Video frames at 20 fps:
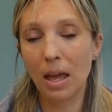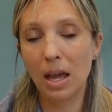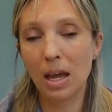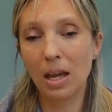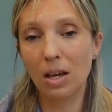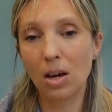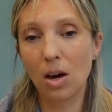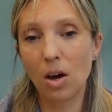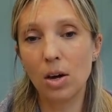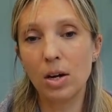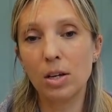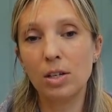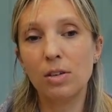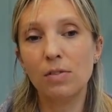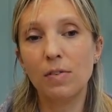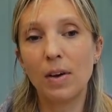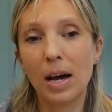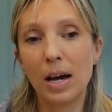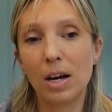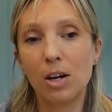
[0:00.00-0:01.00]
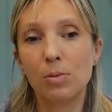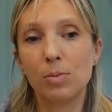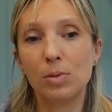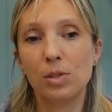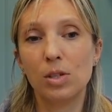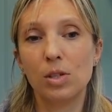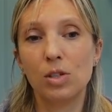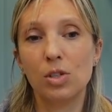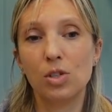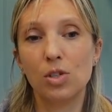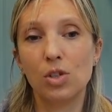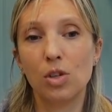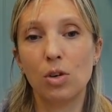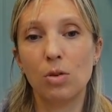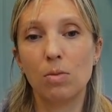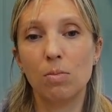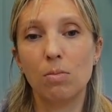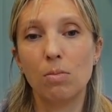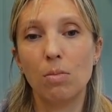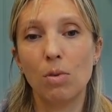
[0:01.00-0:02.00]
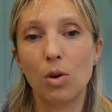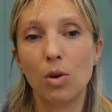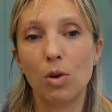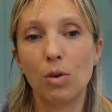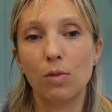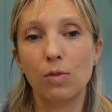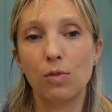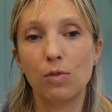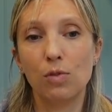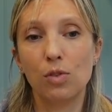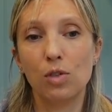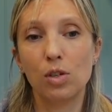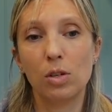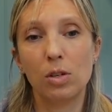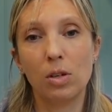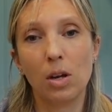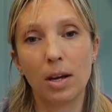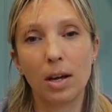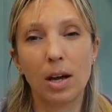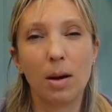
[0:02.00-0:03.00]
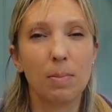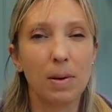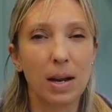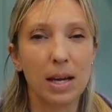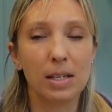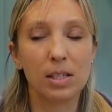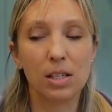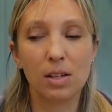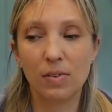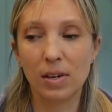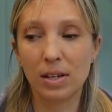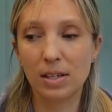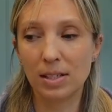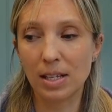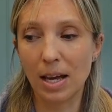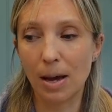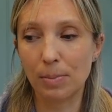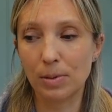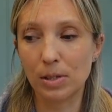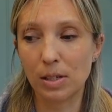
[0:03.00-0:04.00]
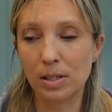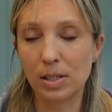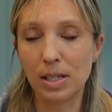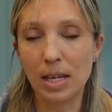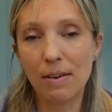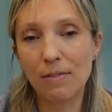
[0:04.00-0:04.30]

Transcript: it kind of helps us to move to like a place of acceptance.